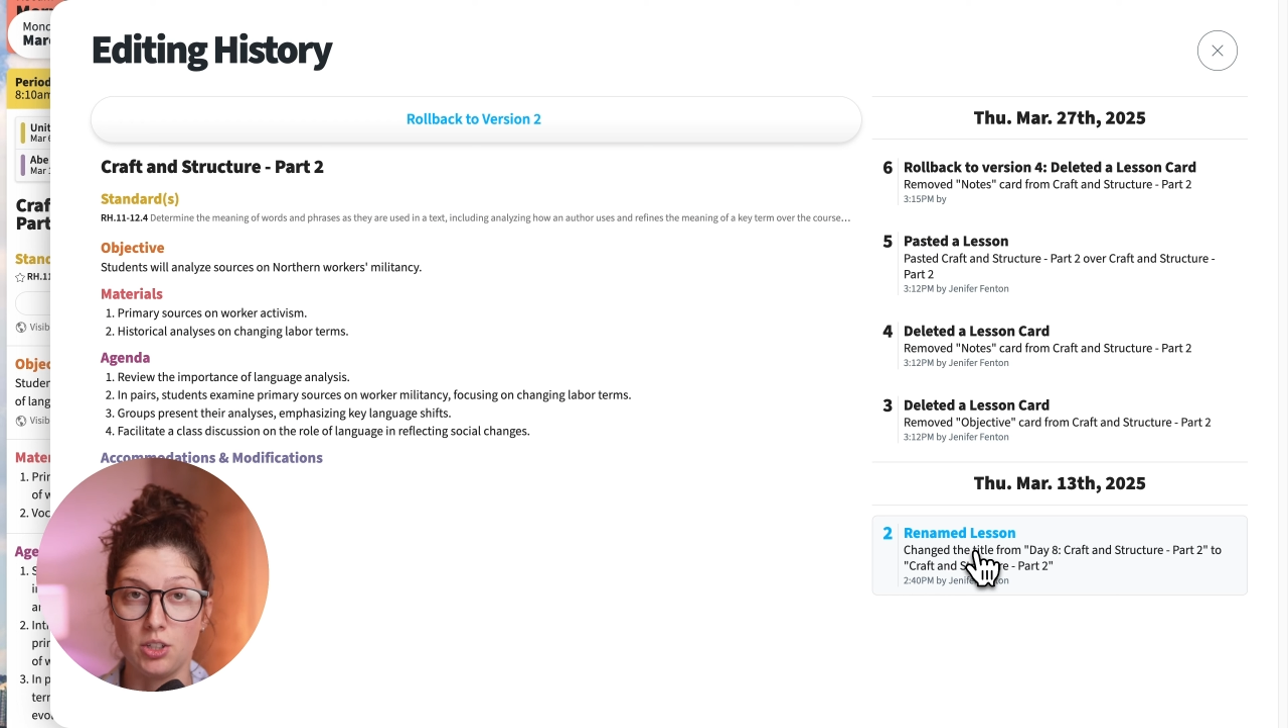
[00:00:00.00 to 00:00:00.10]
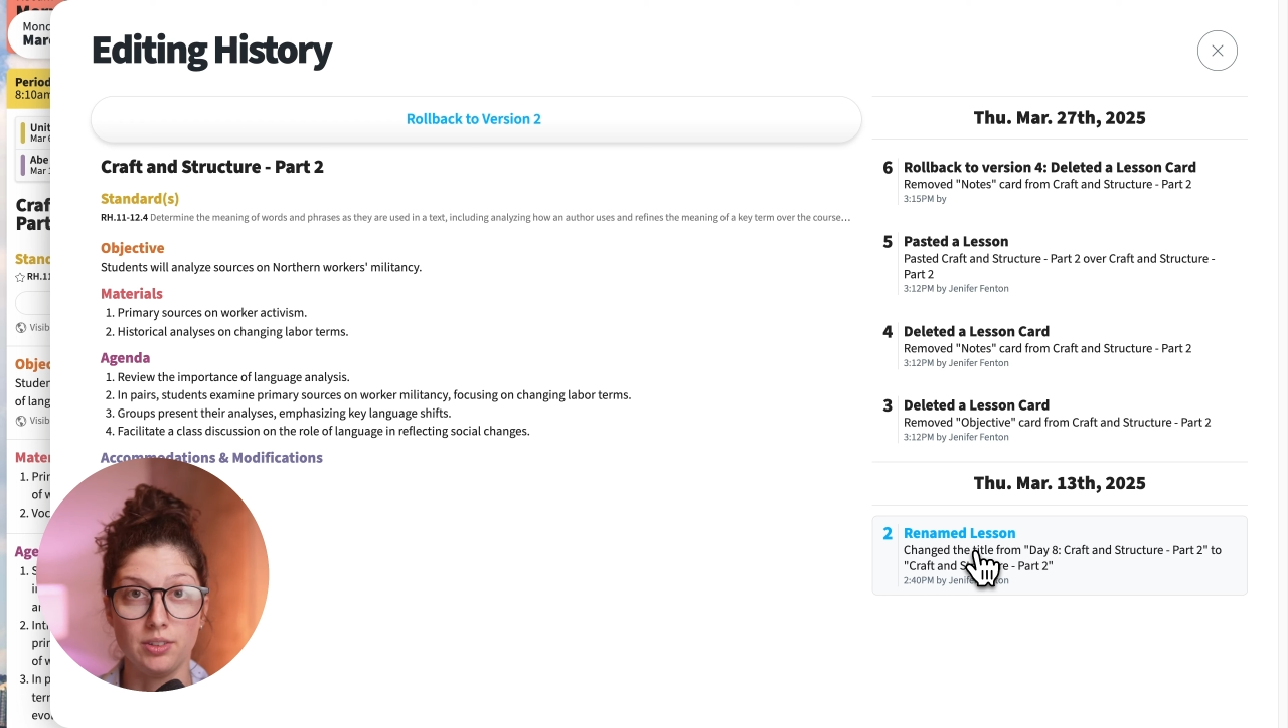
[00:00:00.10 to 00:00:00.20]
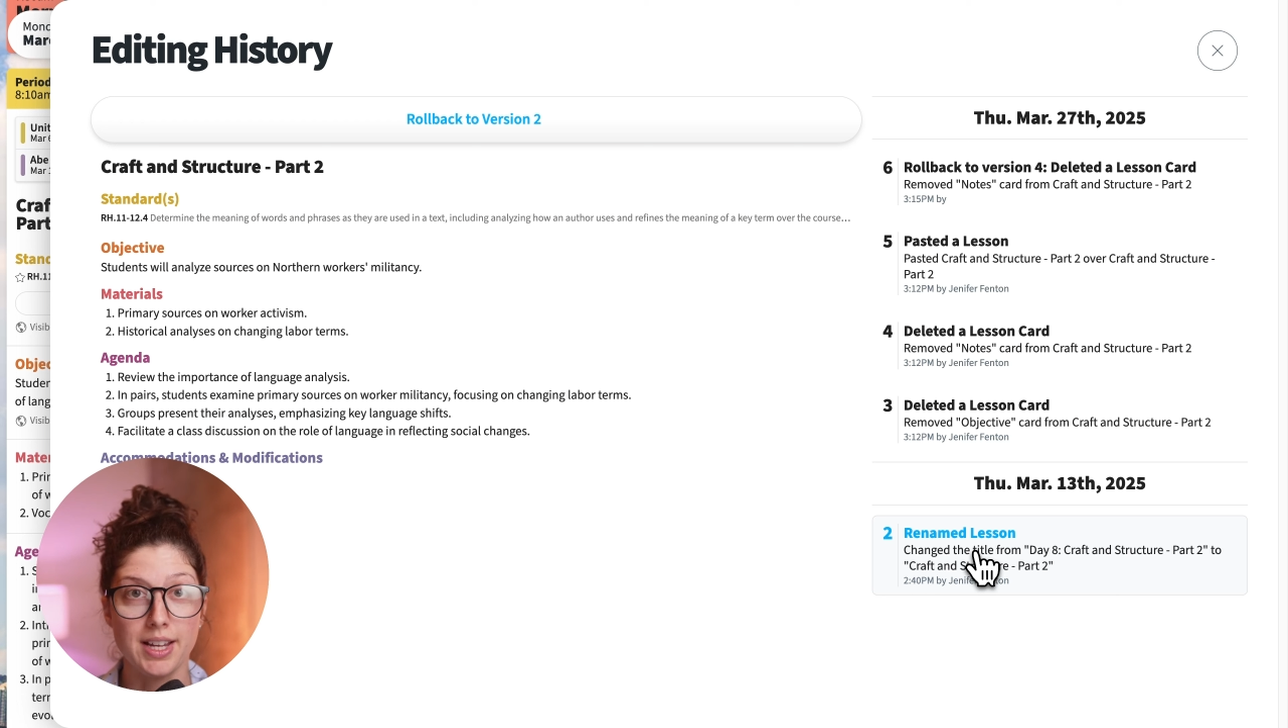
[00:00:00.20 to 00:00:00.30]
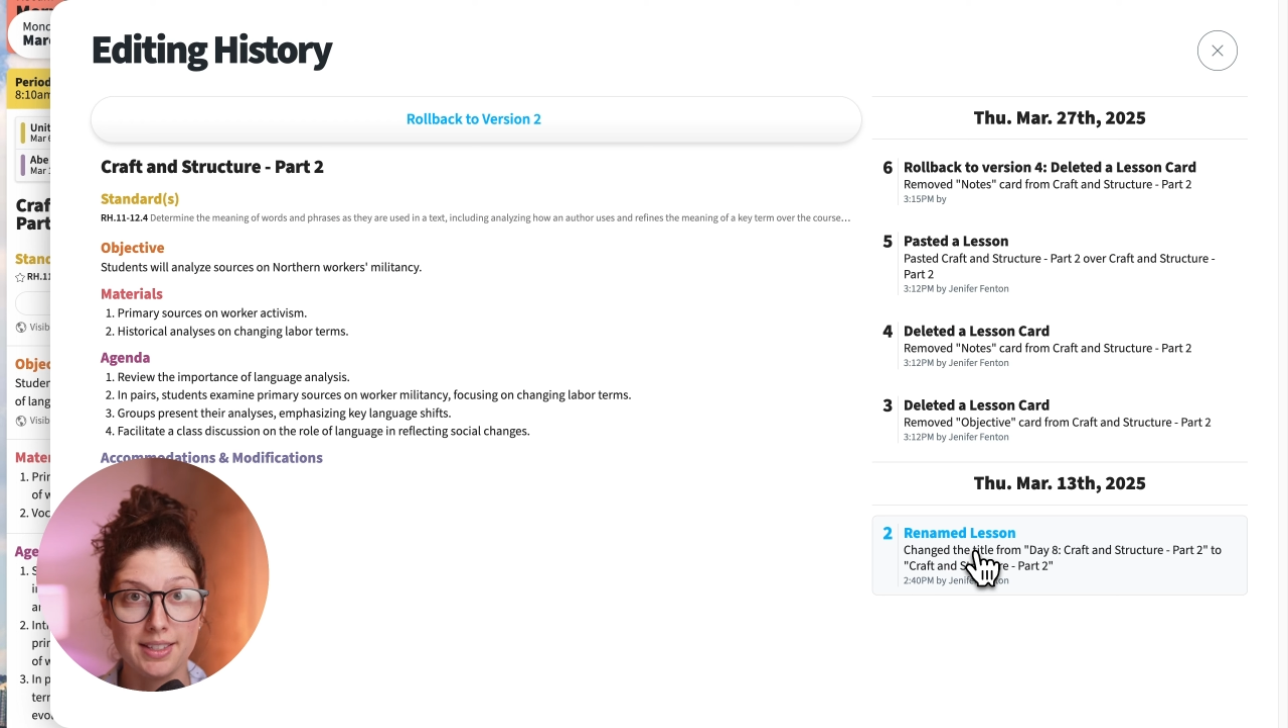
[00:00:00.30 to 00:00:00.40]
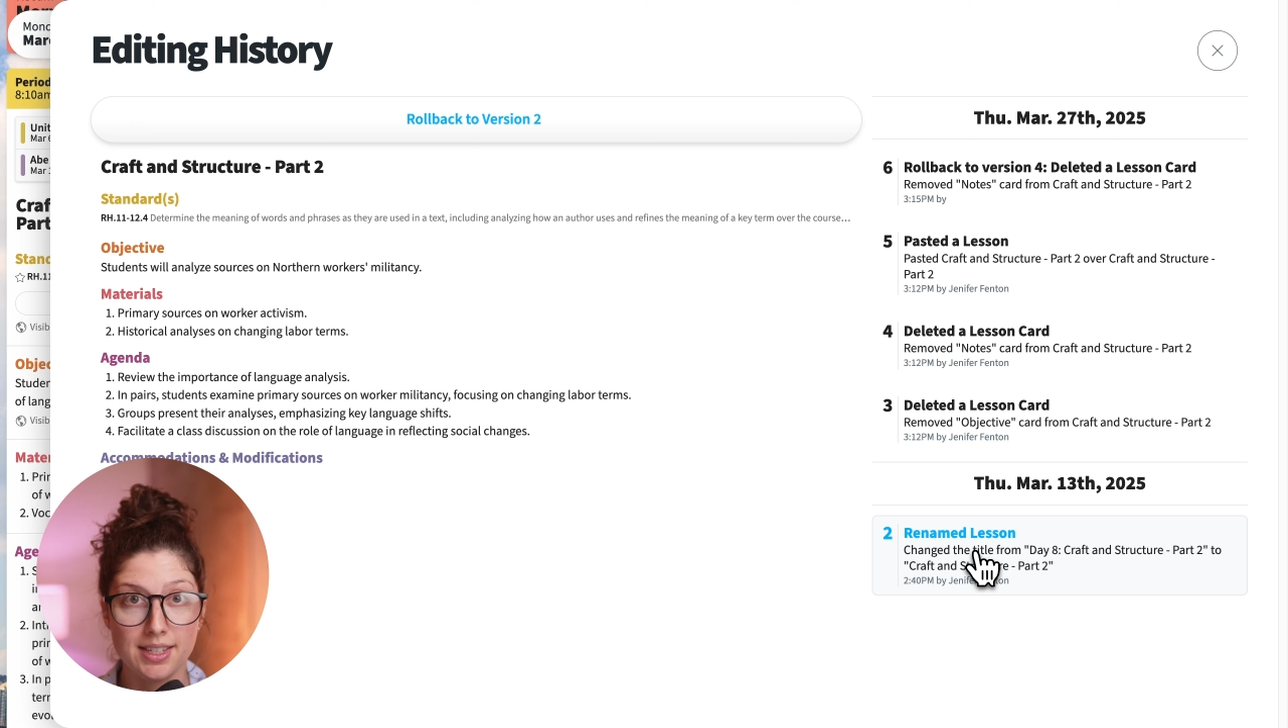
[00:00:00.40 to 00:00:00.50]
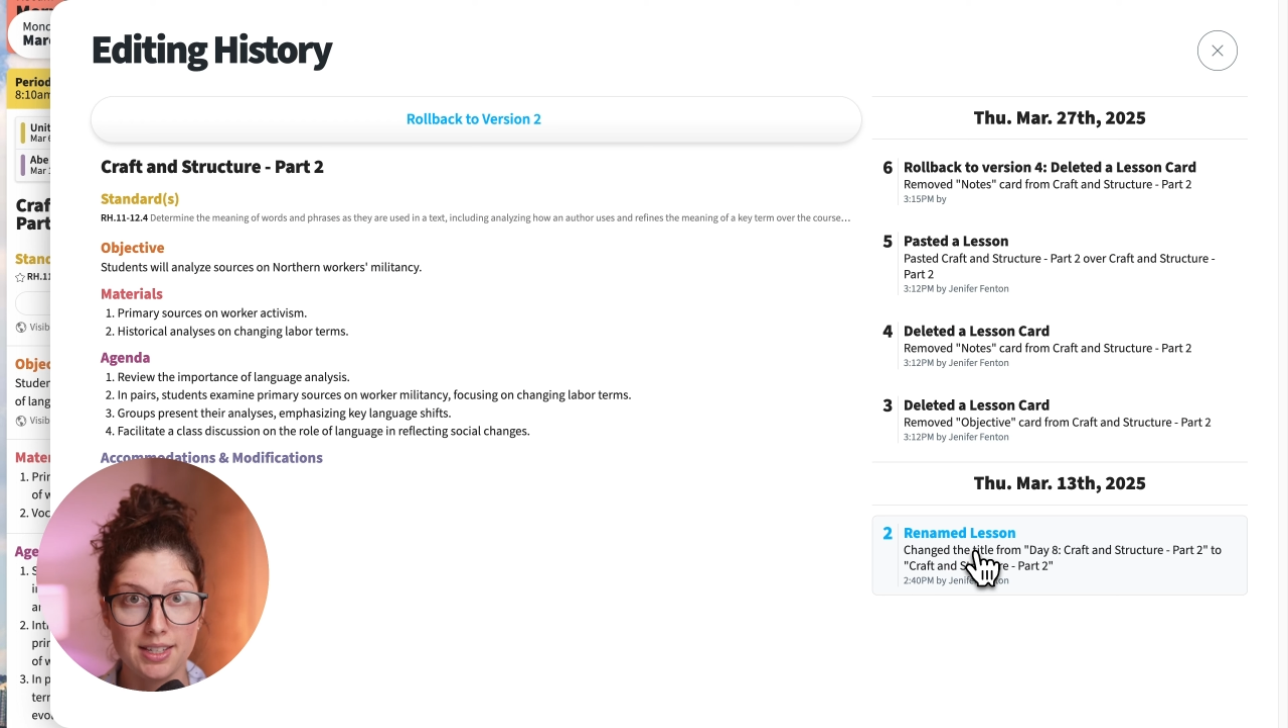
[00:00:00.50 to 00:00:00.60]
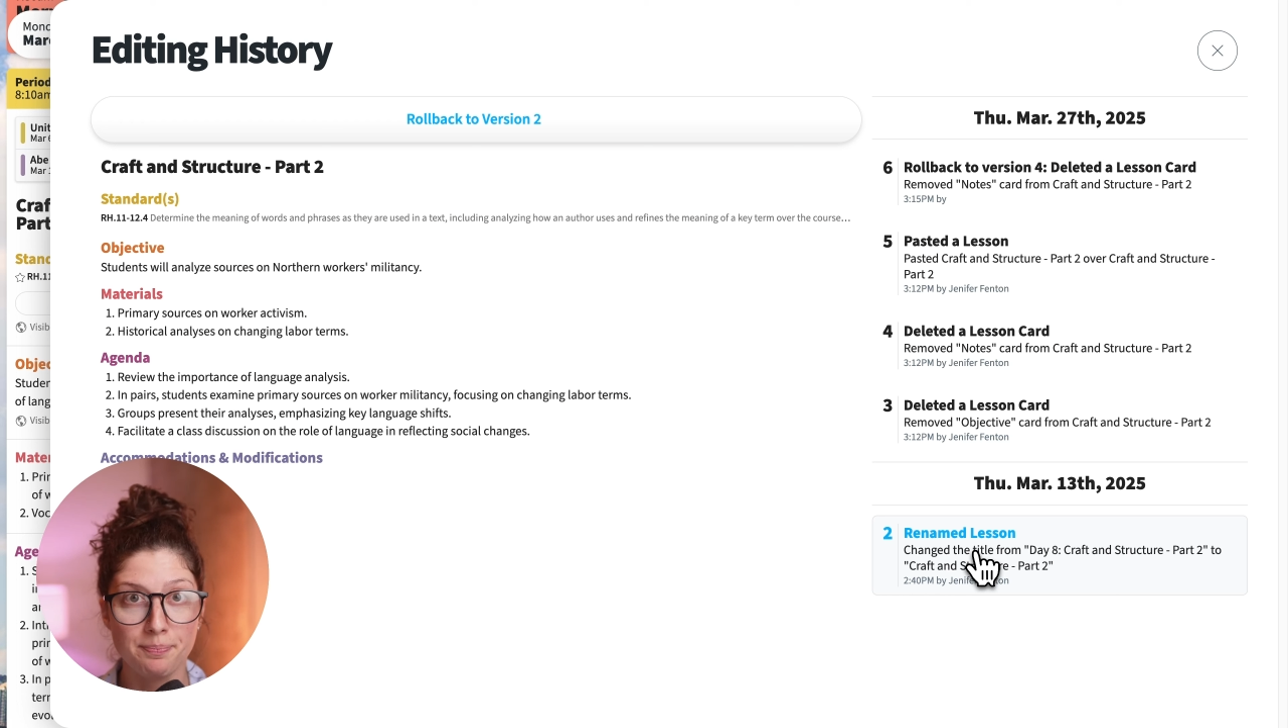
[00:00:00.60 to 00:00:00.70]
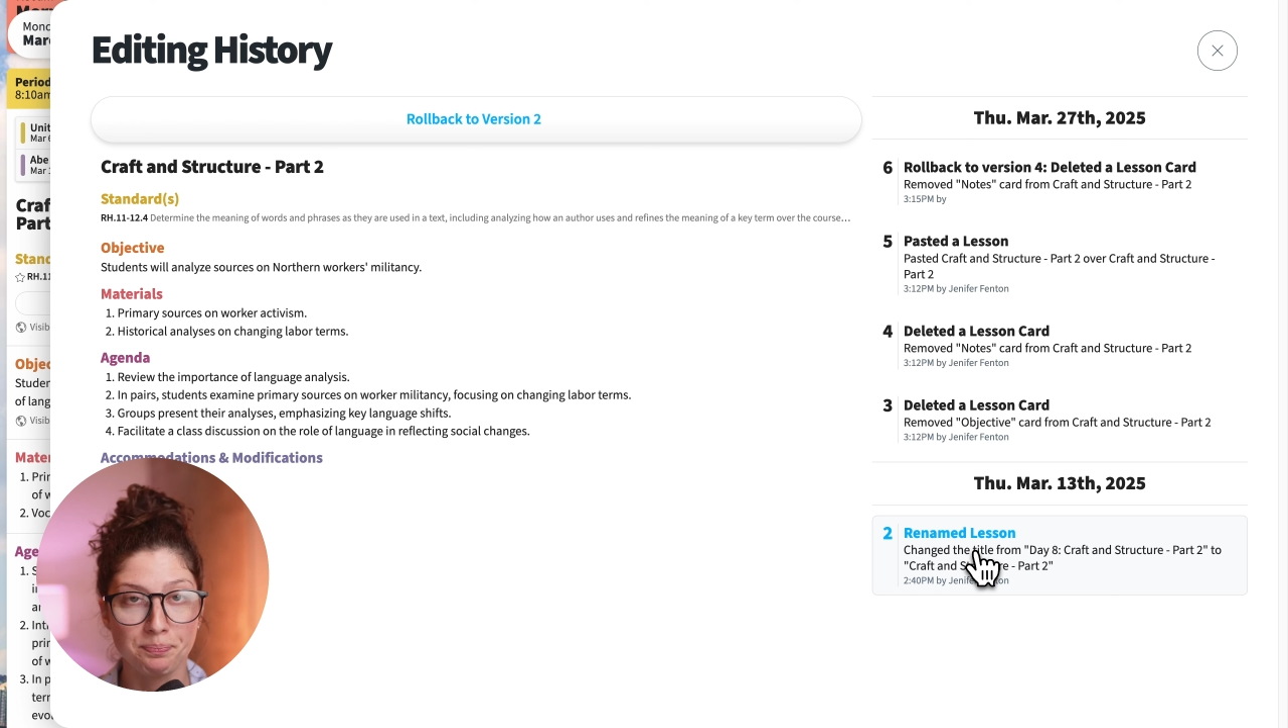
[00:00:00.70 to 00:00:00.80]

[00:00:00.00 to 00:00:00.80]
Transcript: lesson